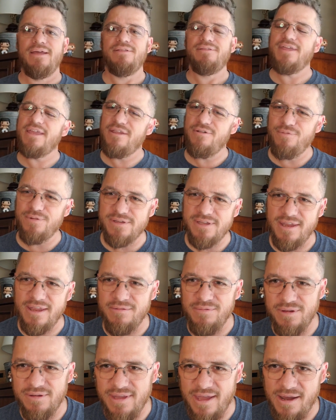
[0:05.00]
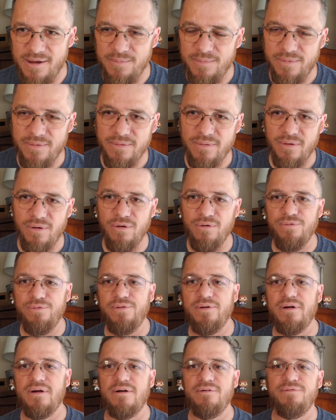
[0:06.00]
thank you for taking the time of
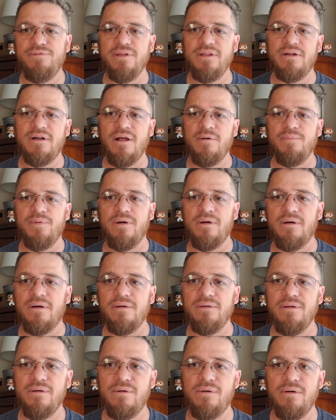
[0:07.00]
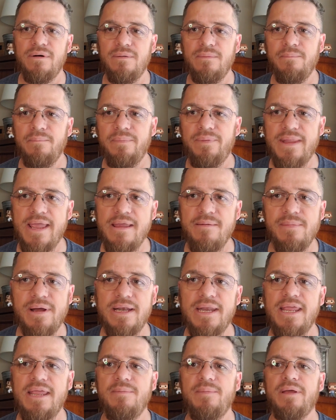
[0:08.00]
filling up your name
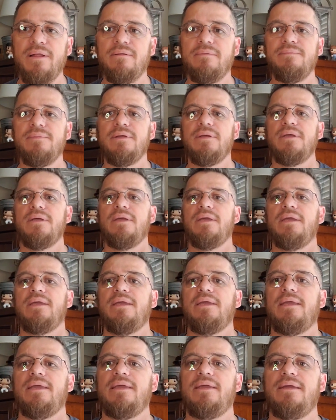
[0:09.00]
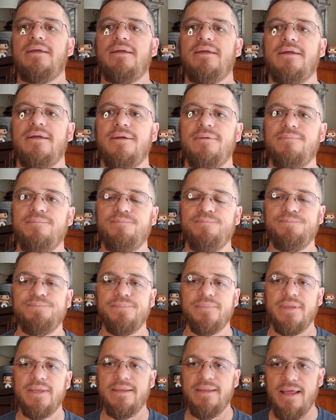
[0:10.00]
and email.
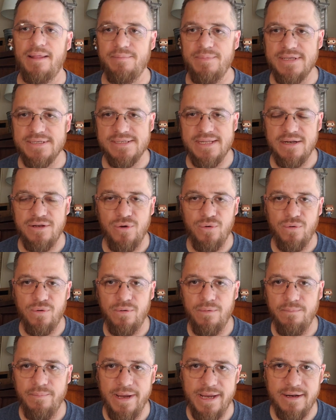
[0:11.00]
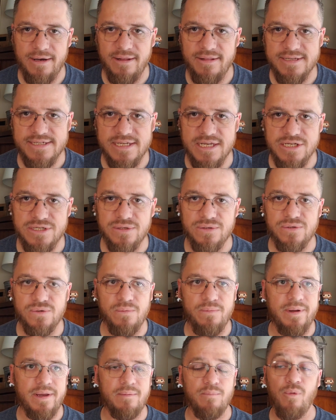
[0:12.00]
That means that you're making a decision to
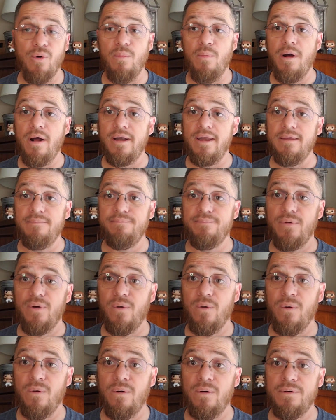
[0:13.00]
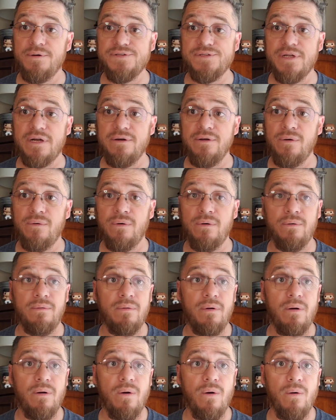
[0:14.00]
make more money or start
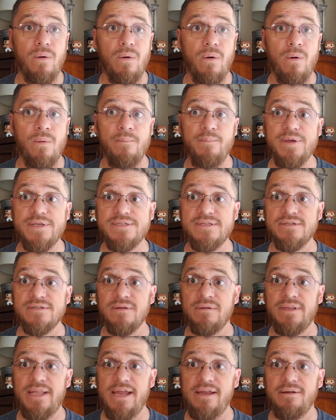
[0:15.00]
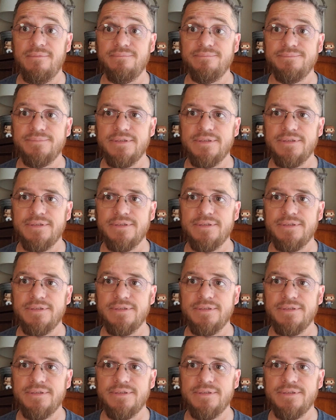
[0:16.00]
your own business online.